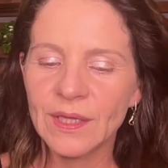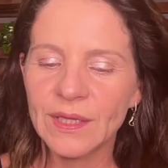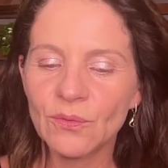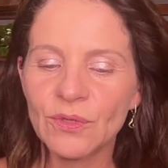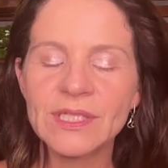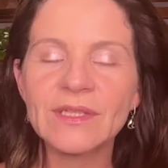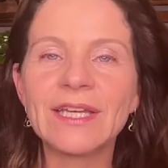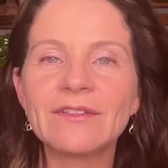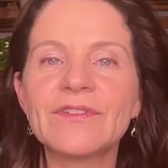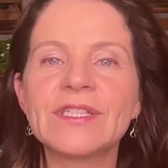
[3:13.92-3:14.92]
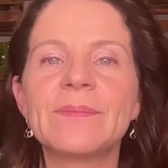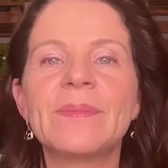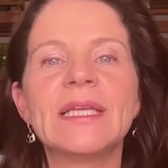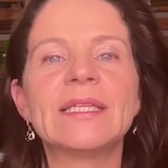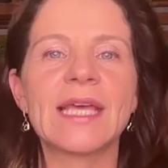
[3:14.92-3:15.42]
the reason that
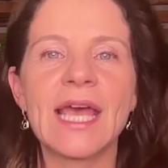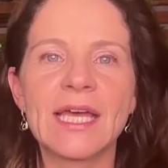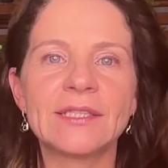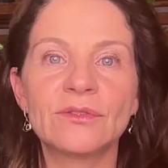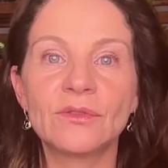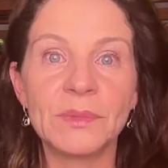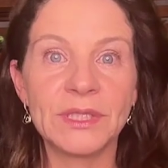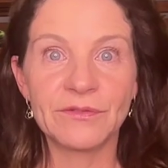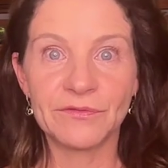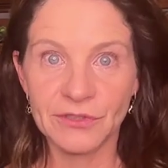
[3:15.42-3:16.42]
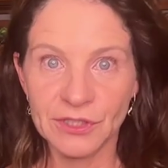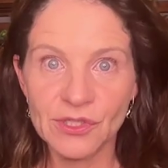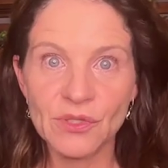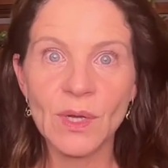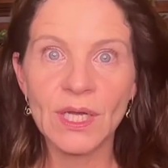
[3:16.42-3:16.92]
visibility had to be the
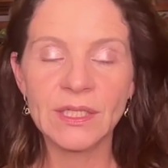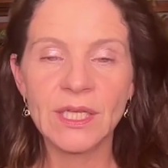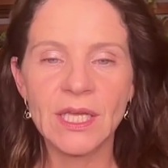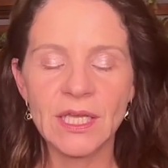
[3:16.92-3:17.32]
first one